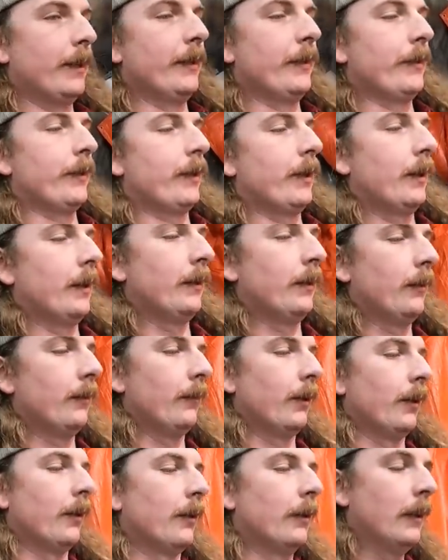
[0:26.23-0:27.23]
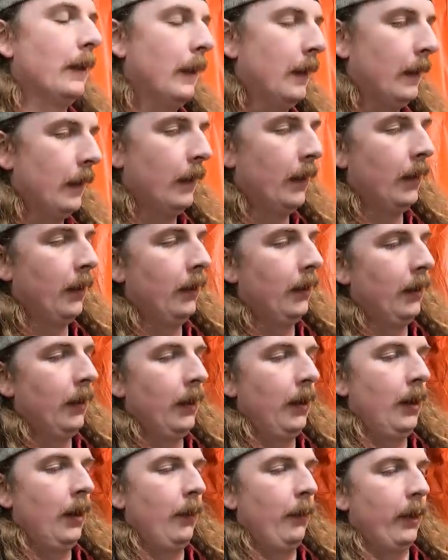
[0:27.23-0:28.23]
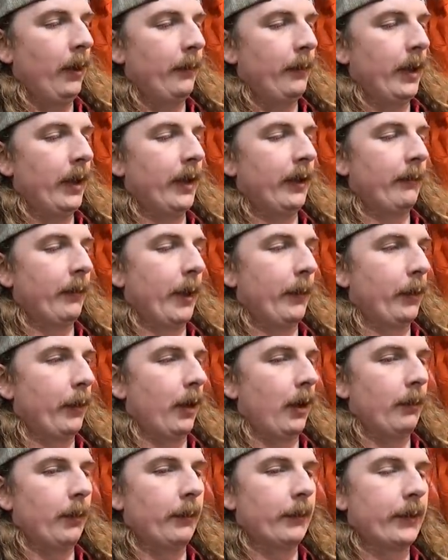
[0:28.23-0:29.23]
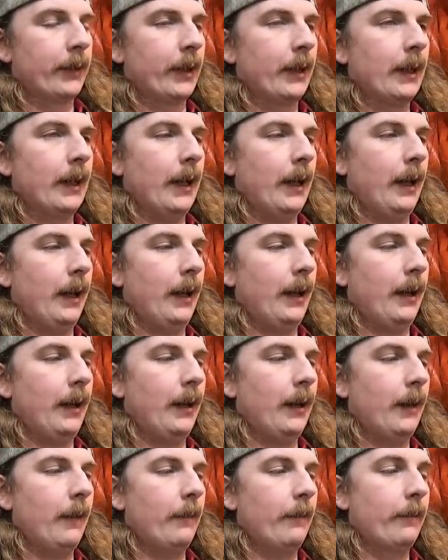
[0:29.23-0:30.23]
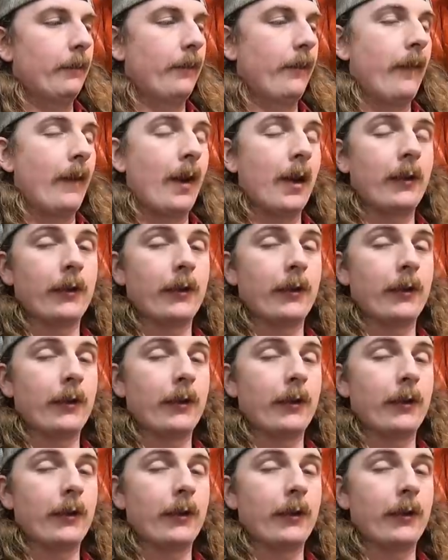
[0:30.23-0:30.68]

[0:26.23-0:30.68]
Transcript: is, well, one of many of my problems, um,